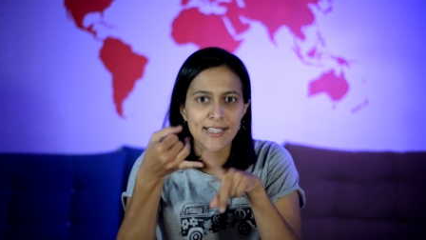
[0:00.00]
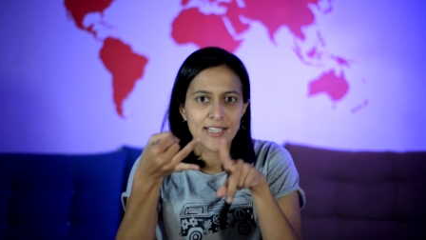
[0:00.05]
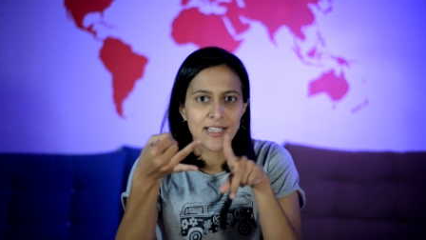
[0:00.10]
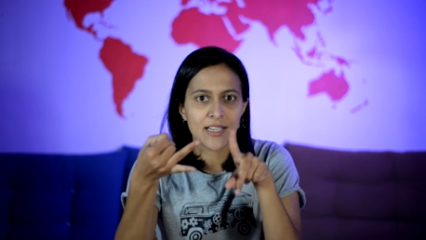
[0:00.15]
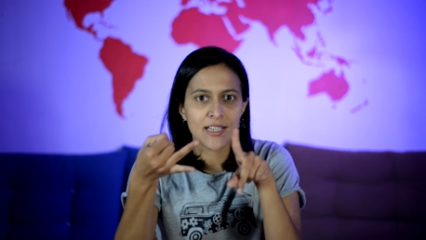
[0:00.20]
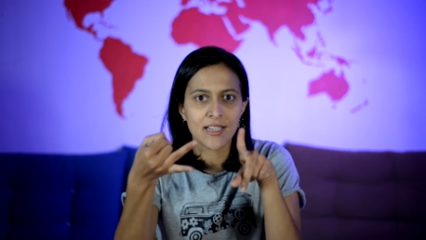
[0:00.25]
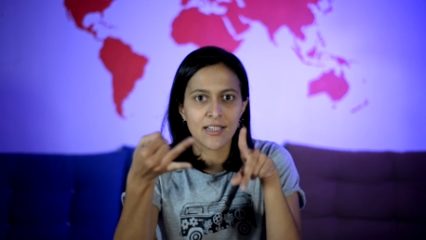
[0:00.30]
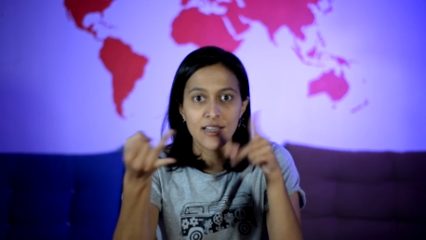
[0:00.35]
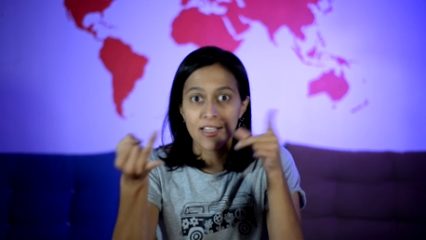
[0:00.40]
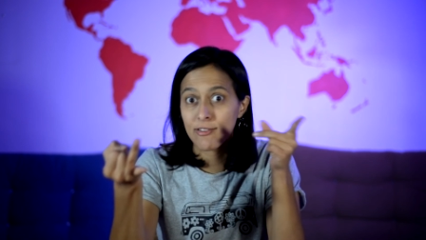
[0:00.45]

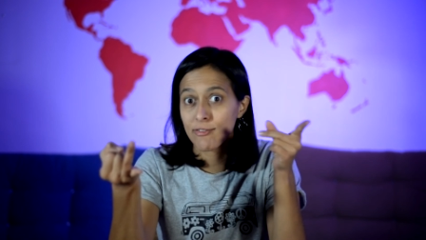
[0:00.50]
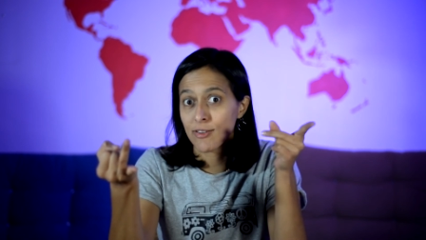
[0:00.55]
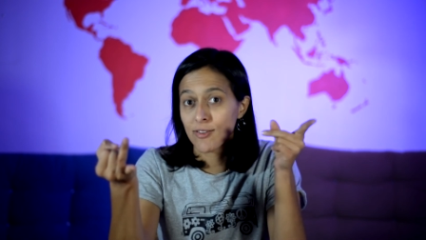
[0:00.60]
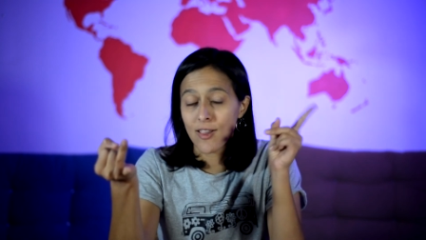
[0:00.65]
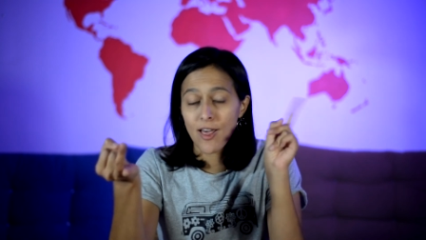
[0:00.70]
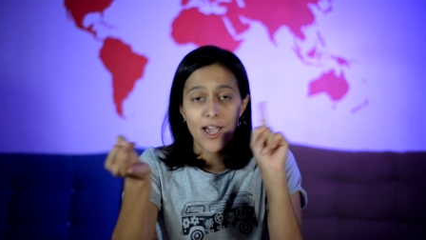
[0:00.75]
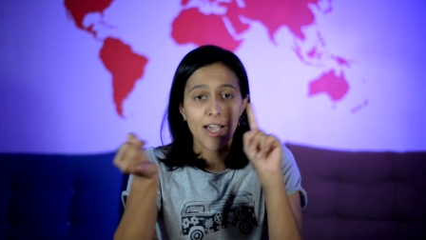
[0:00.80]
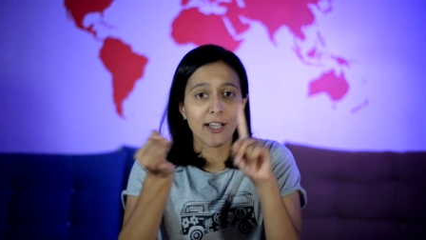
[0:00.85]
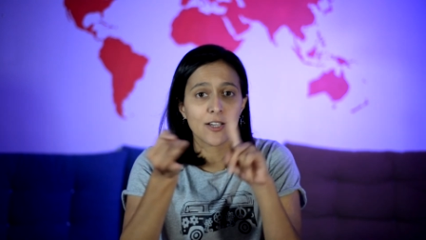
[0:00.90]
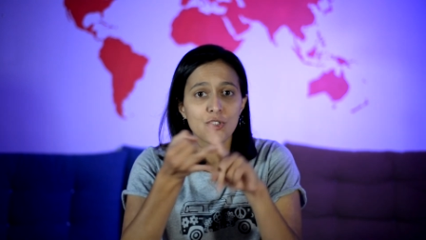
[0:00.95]
and if you
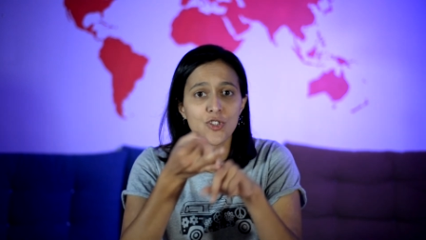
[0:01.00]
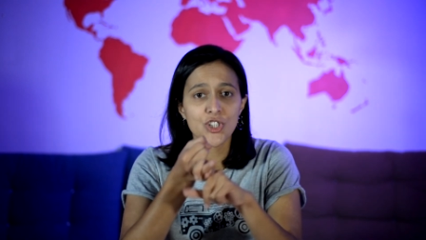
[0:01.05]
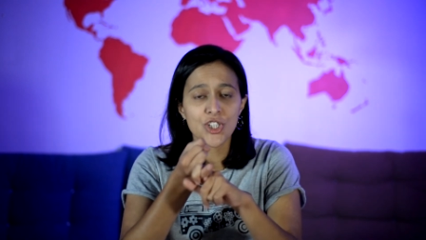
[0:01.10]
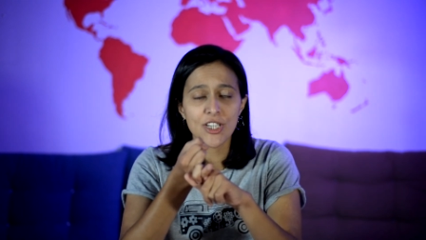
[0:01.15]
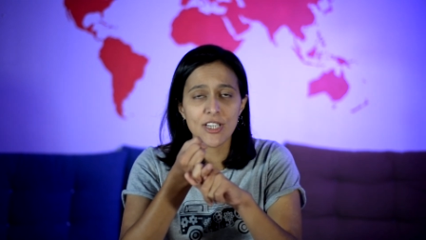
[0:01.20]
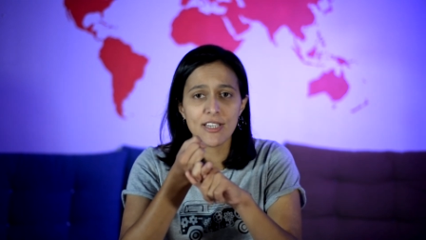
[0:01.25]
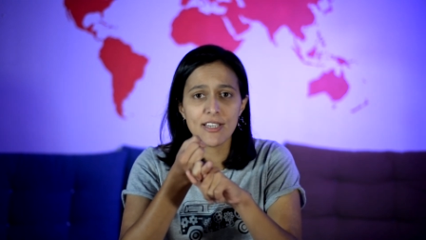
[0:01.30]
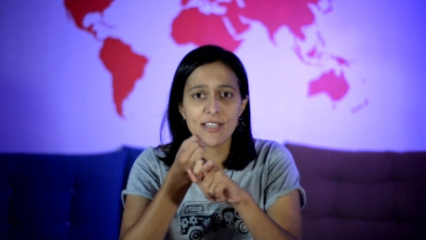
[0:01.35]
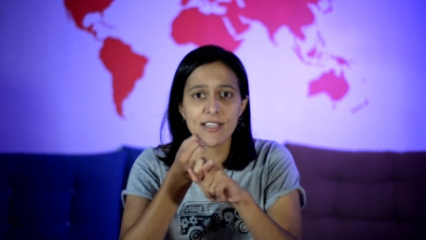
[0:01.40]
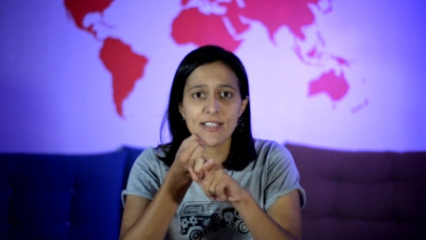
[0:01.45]
like
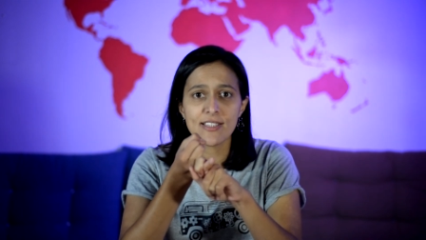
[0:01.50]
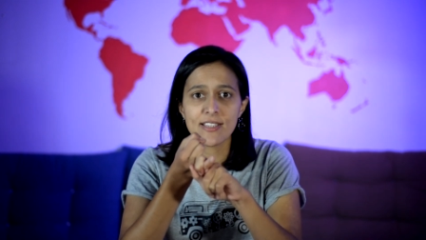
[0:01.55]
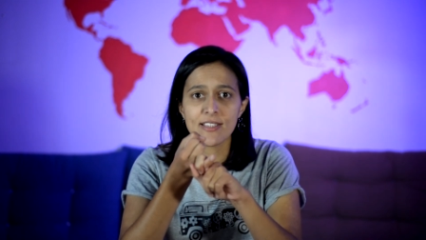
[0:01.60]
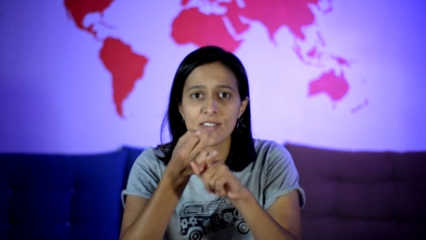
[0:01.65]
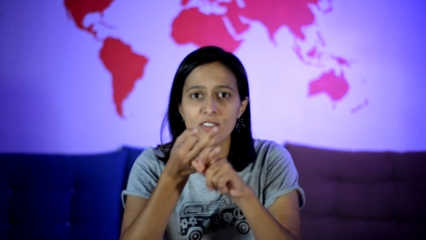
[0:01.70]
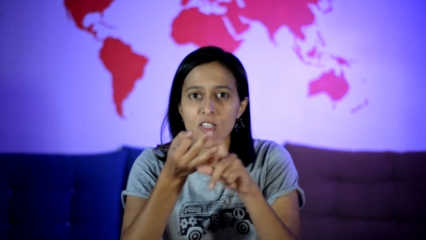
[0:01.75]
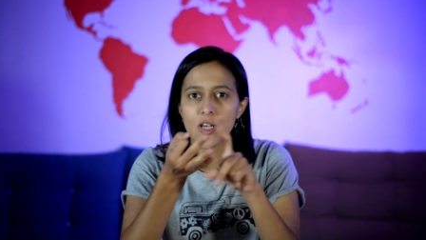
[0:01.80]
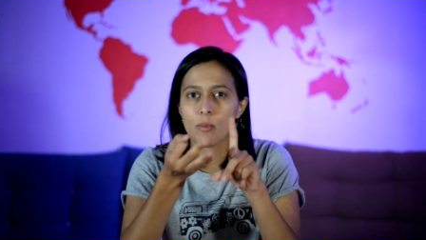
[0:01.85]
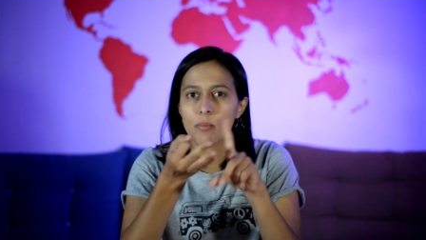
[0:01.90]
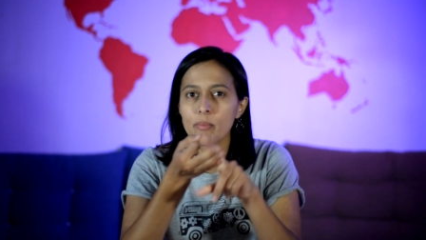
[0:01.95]
cheese, and
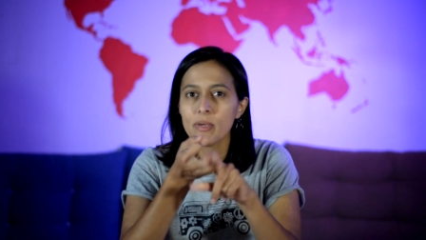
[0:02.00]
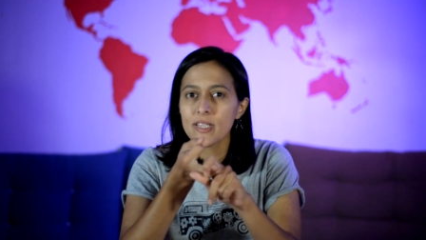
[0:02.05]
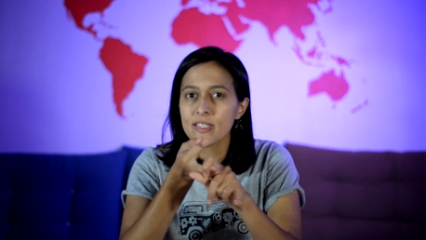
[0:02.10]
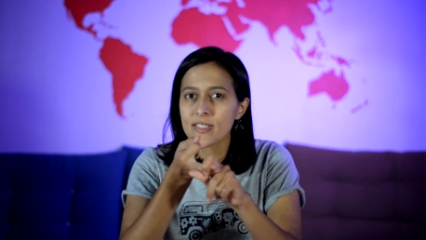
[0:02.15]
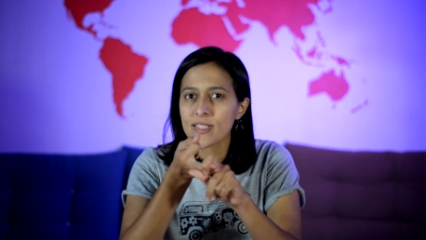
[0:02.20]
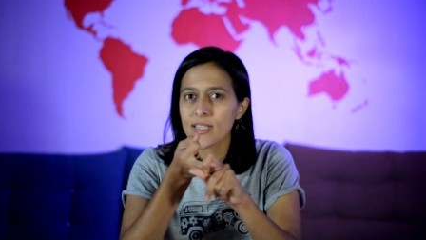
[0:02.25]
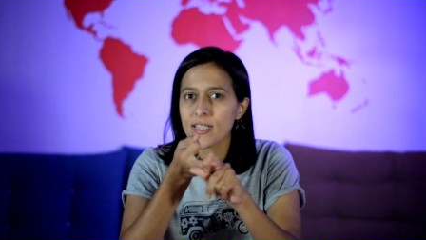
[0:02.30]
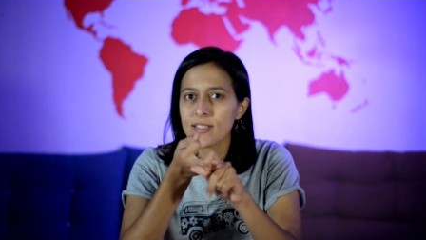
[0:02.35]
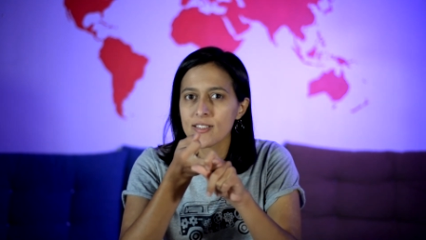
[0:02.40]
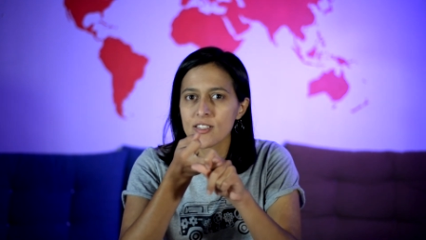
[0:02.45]
some
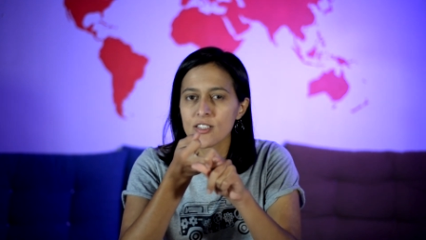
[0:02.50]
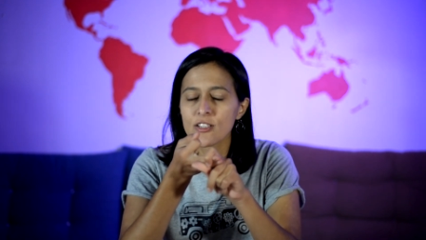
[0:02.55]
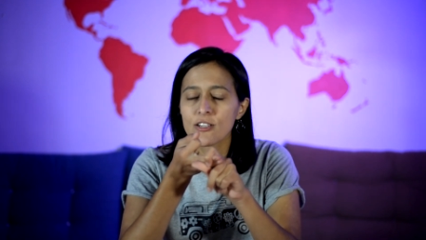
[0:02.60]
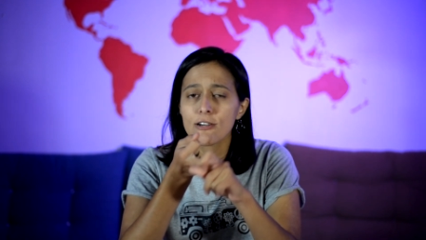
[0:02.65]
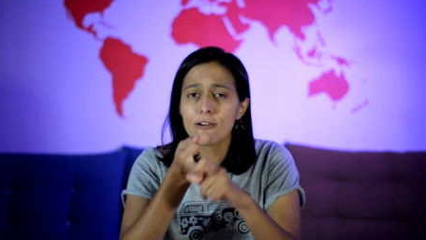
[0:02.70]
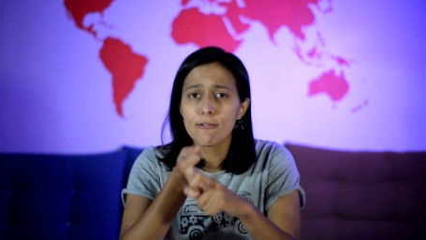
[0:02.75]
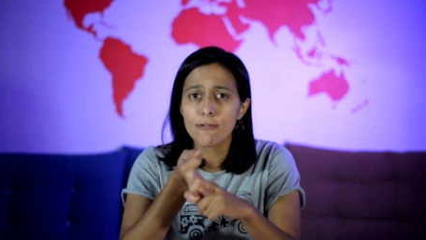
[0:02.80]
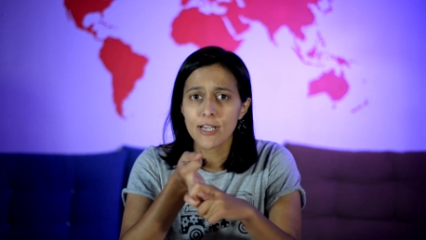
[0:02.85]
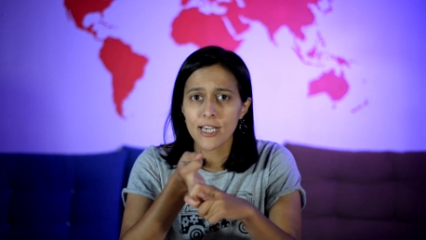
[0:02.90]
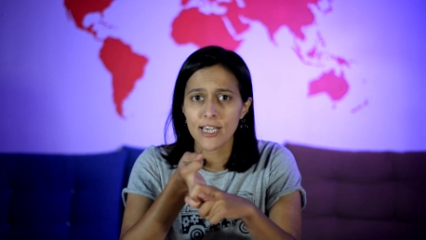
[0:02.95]
biscuits and
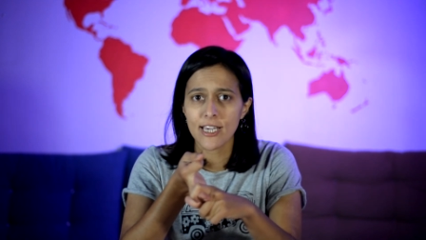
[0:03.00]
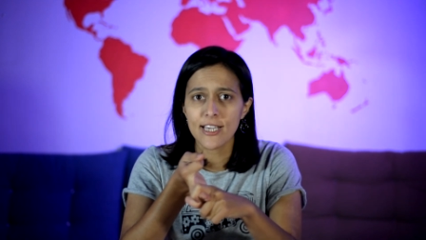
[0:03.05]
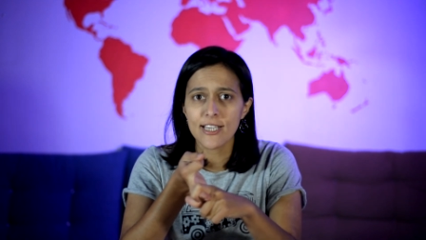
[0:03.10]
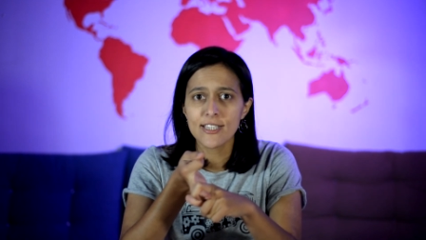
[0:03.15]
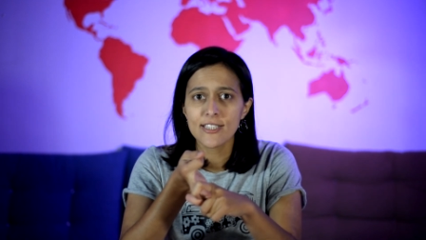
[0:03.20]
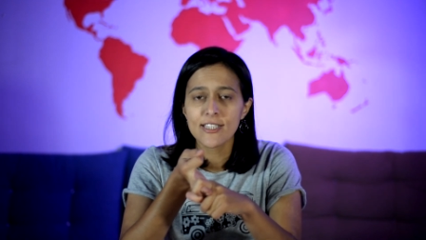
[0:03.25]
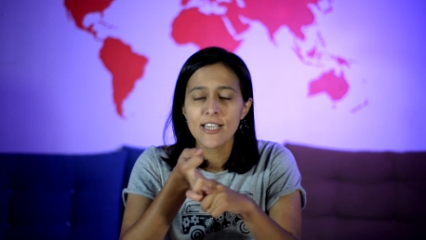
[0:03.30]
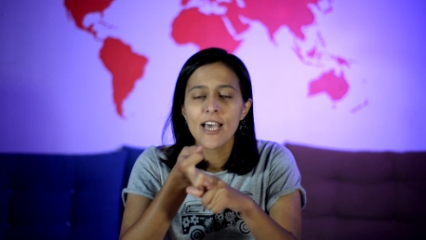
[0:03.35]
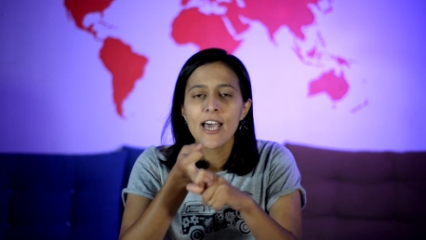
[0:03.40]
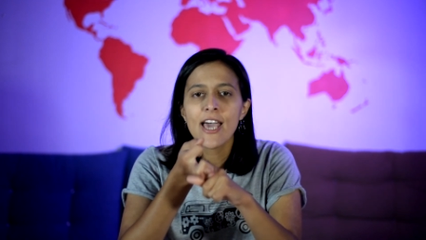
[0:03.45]

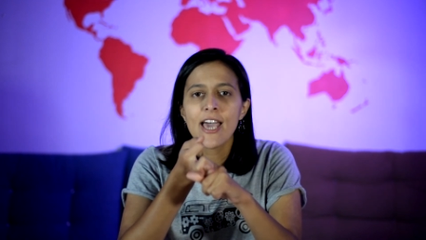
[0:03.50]
cookies.